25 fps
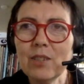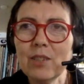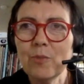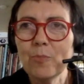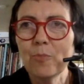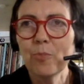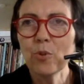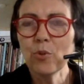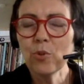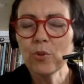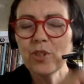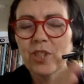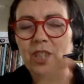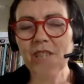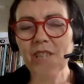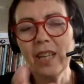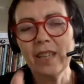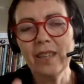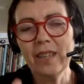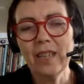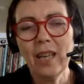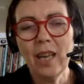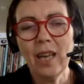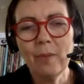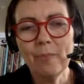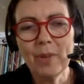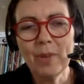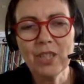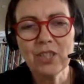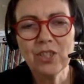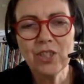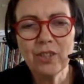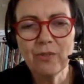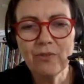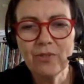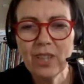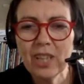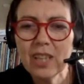brought together a
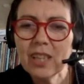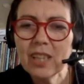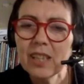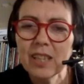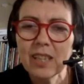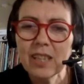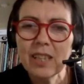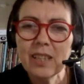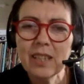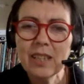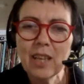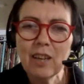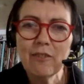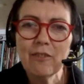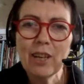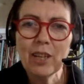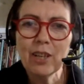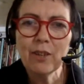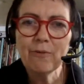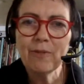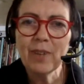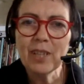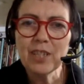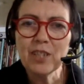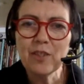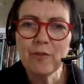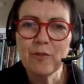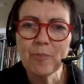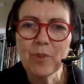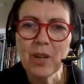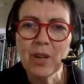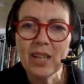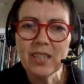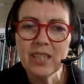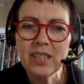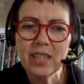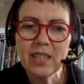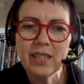bunch of thinking around effective
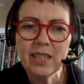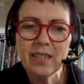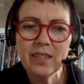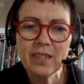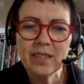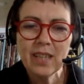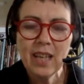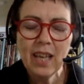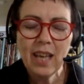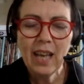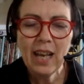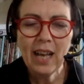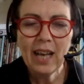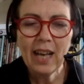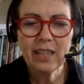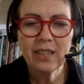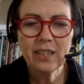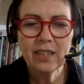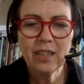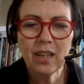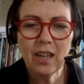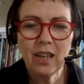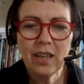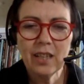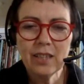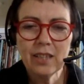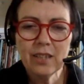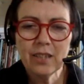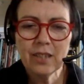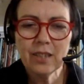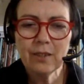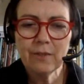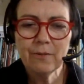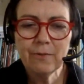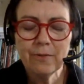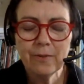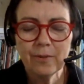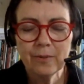practice and kind
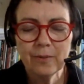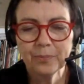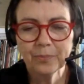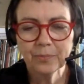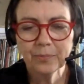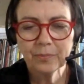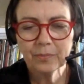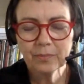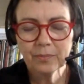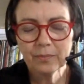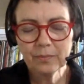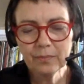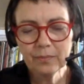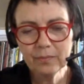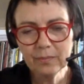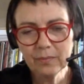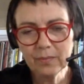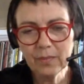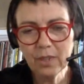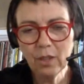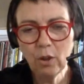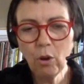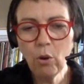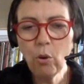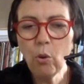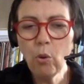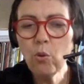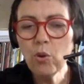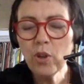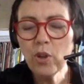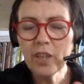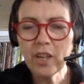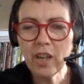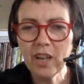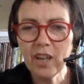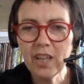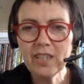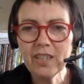of
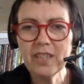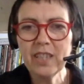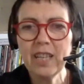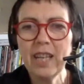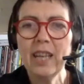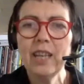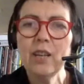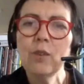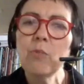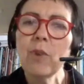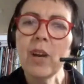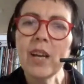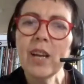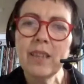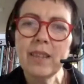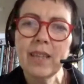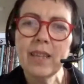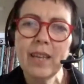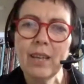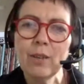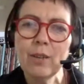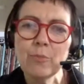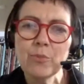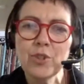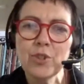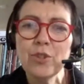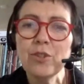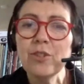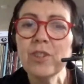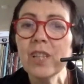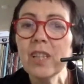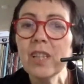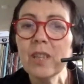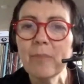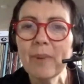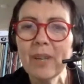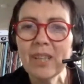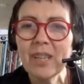organized it in a way that helps you
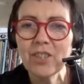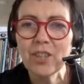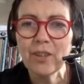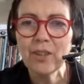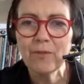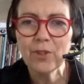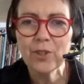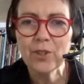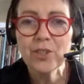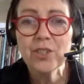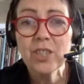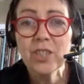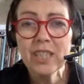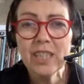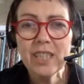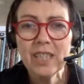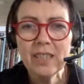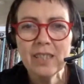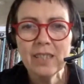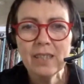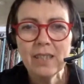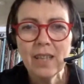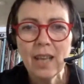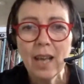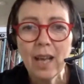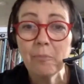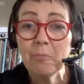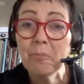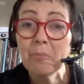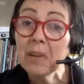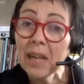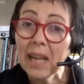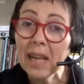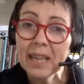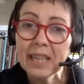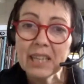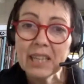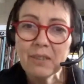think about diversity and
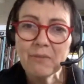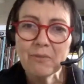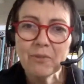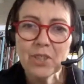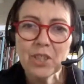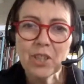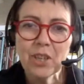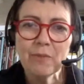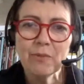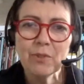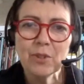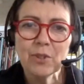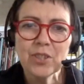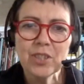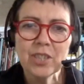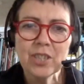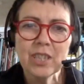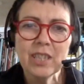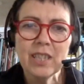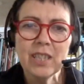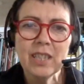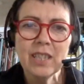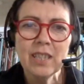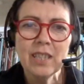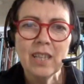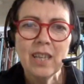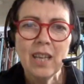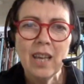planning for diversity.